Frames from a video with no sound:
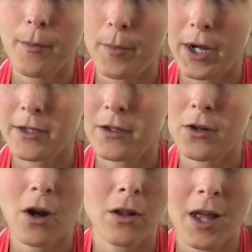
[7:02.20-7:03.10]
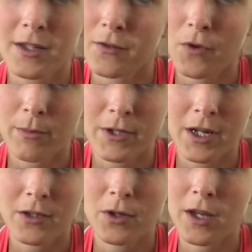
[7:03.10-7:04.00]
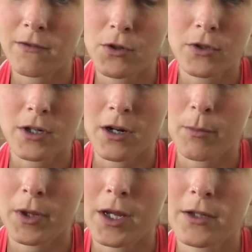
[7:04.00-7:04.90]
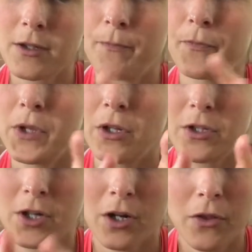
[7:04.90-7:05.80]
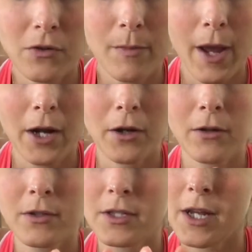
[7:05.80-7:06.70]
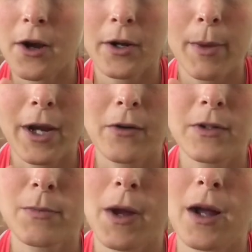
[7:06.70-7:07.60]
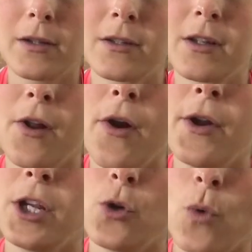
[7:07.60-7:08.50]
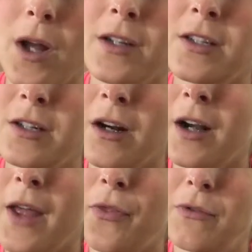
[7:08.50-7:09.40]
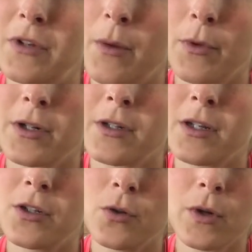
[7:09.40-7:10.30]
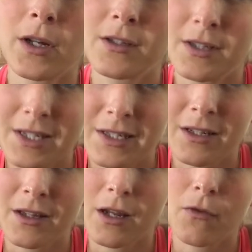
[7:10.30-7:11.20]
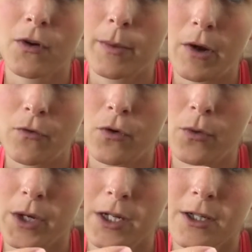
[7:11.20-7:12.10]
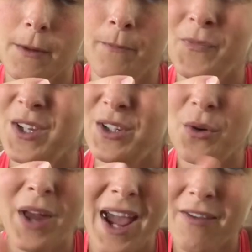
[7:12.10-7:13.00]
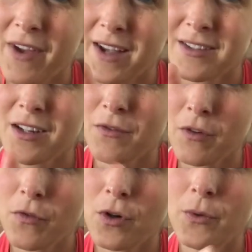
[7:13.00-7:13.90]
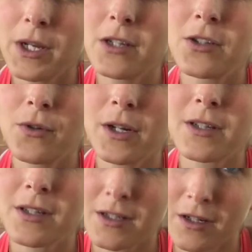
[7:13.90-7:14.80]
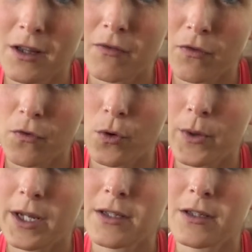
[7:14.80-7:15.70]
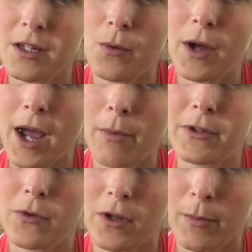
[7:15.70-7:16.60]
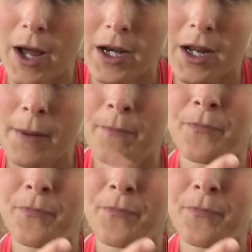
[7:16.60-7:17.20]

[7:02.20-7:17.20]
but there are lots of websites that gives you a starting place. You can start at those macros, see how your body responds. You want to start at those numbers and do it consistently for about 4 weeks. Don't half-ass it for 4 weeks, do it consistently for 4 weeks and see what happens with your body.